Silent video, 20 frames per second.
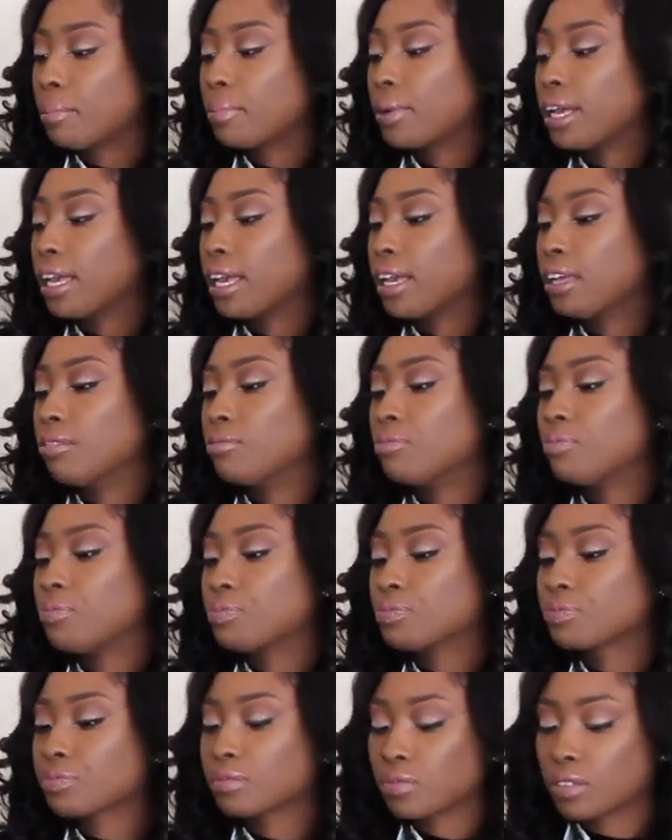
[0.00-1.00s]
But
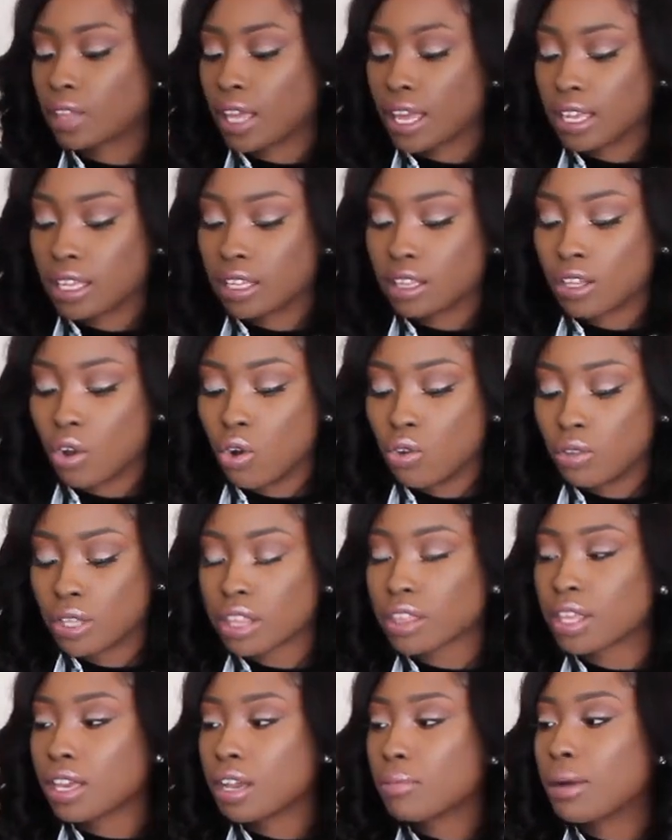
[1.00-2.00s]
like, the only
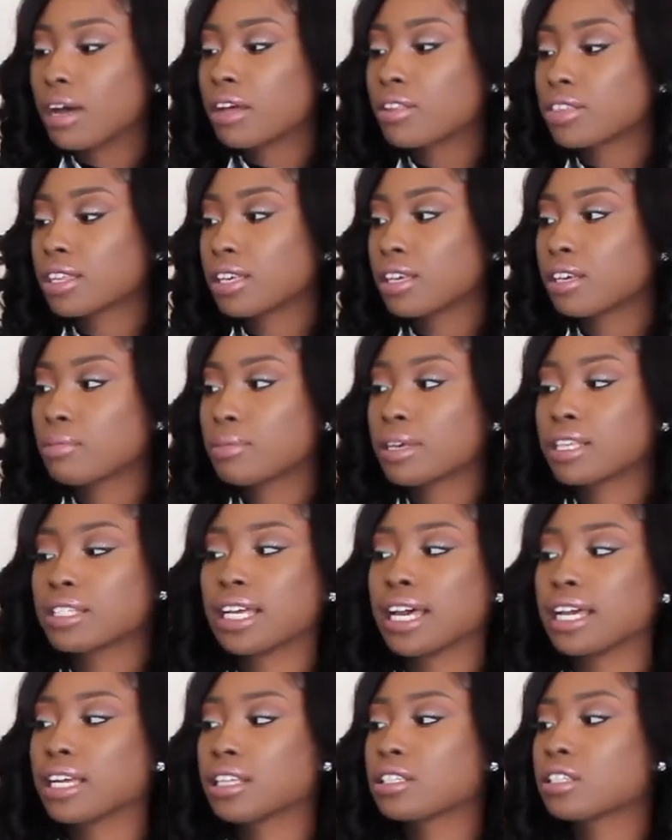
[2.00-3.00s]
thing about them is
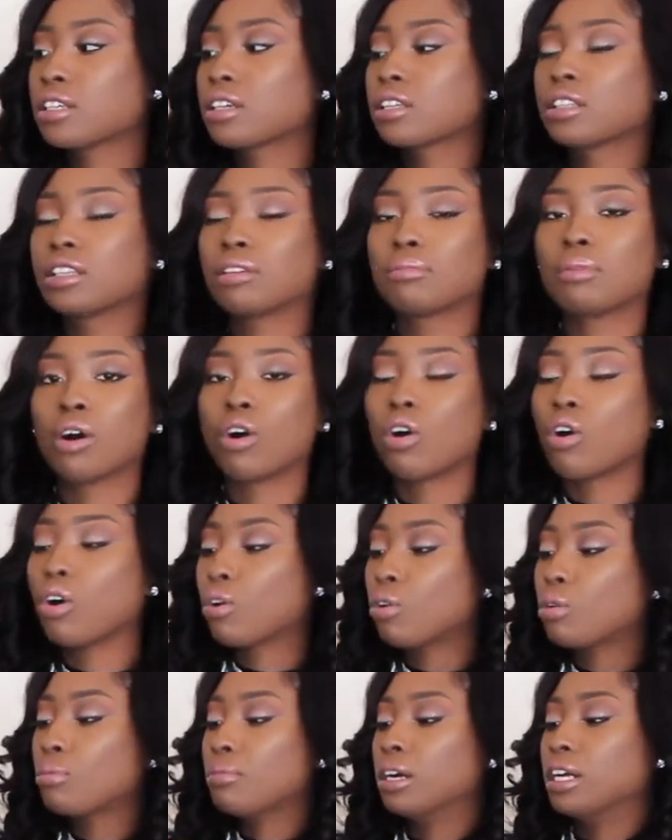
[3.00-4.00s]
that it took them a
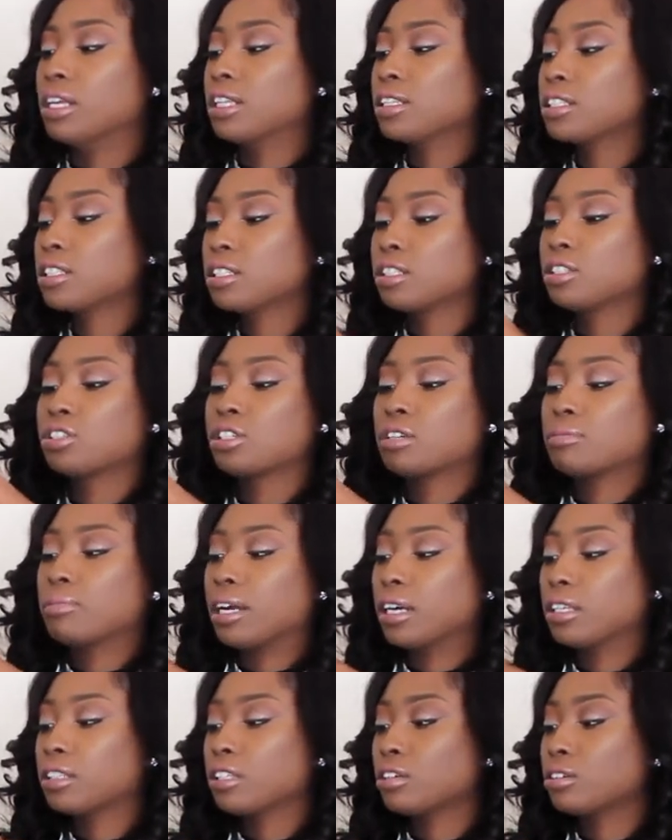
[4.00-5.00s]
whole month to ship
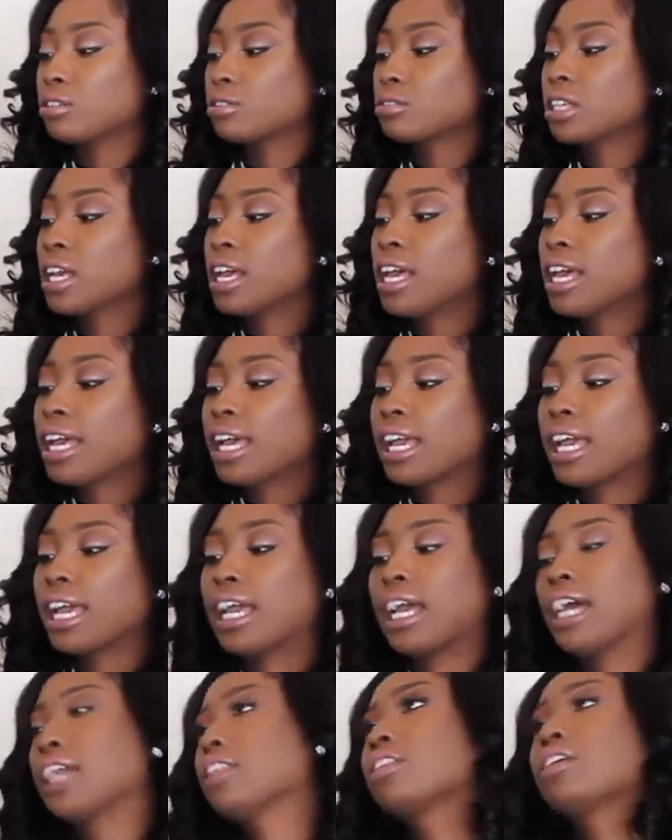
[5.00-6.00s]
my clothes,
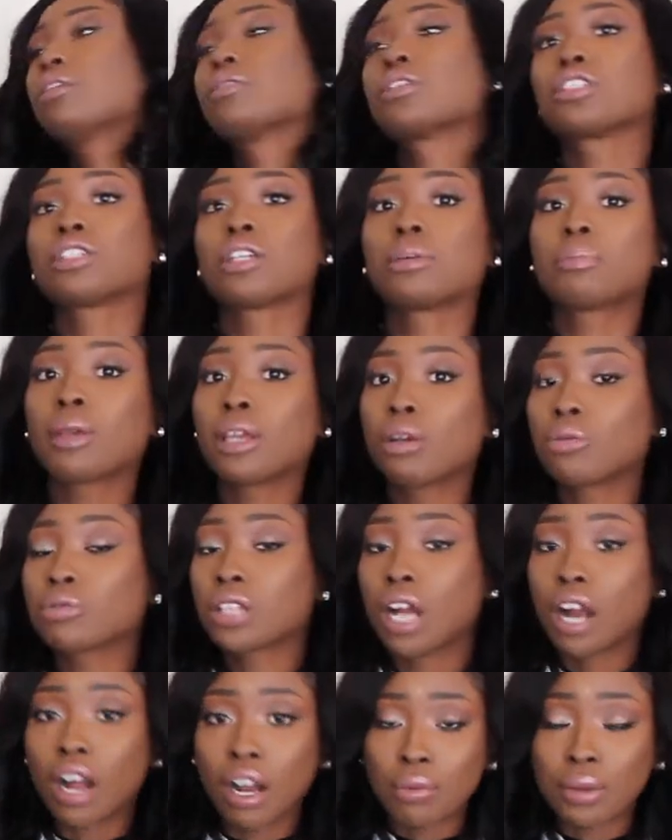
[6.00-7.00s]
and the shipping
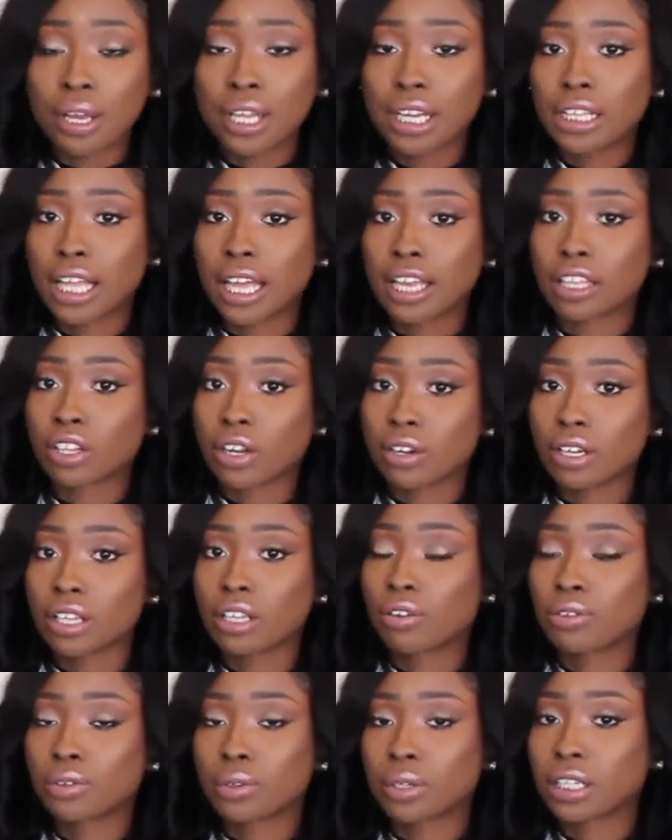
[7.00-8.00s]
was already like
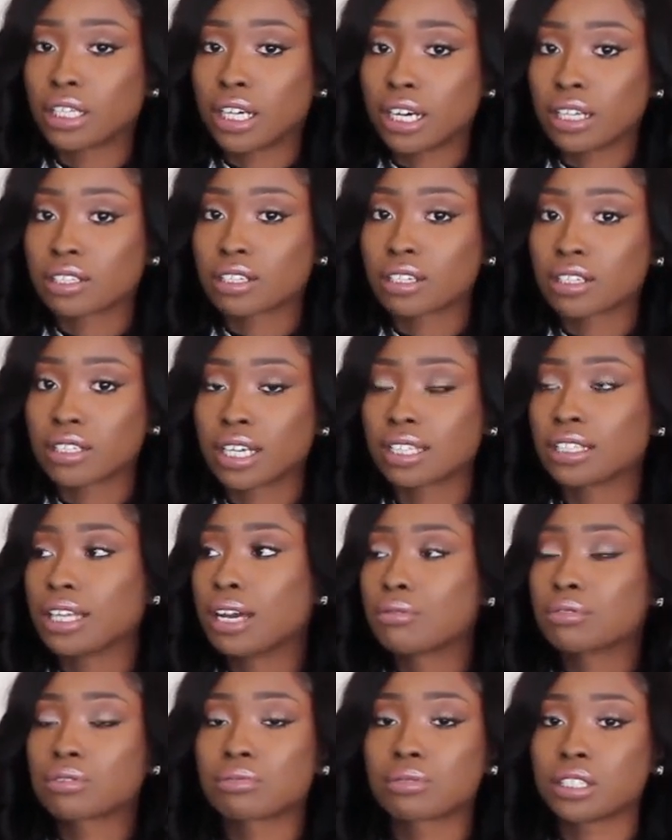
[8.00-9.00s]
thirty or forty dollars. Like,
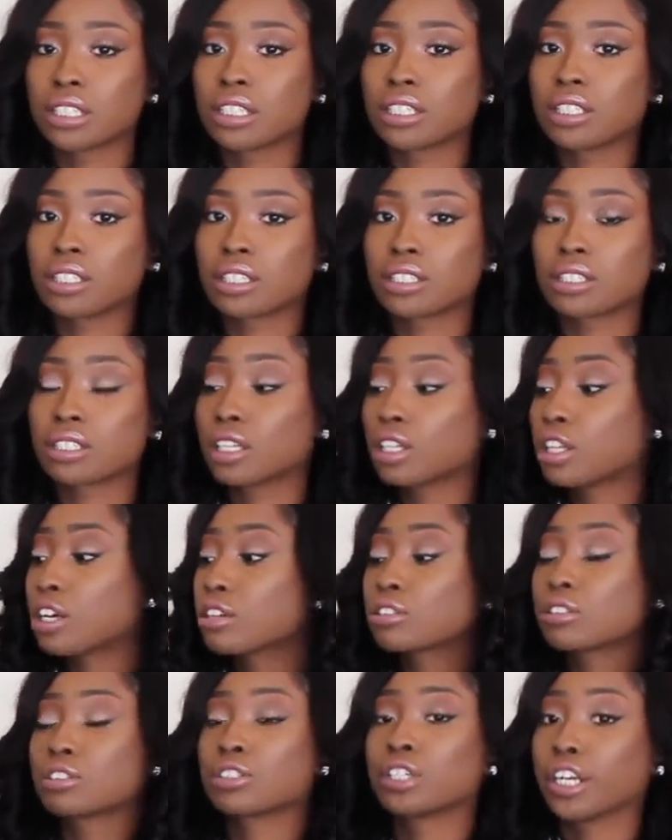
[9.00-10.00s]
that was ridiculous. The
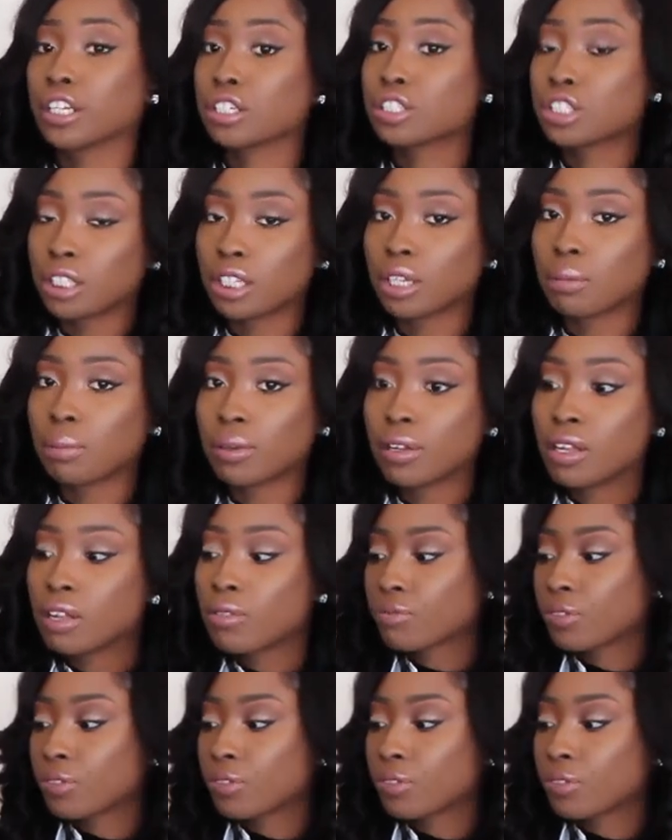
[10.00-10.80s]
clothes are dirt cheap.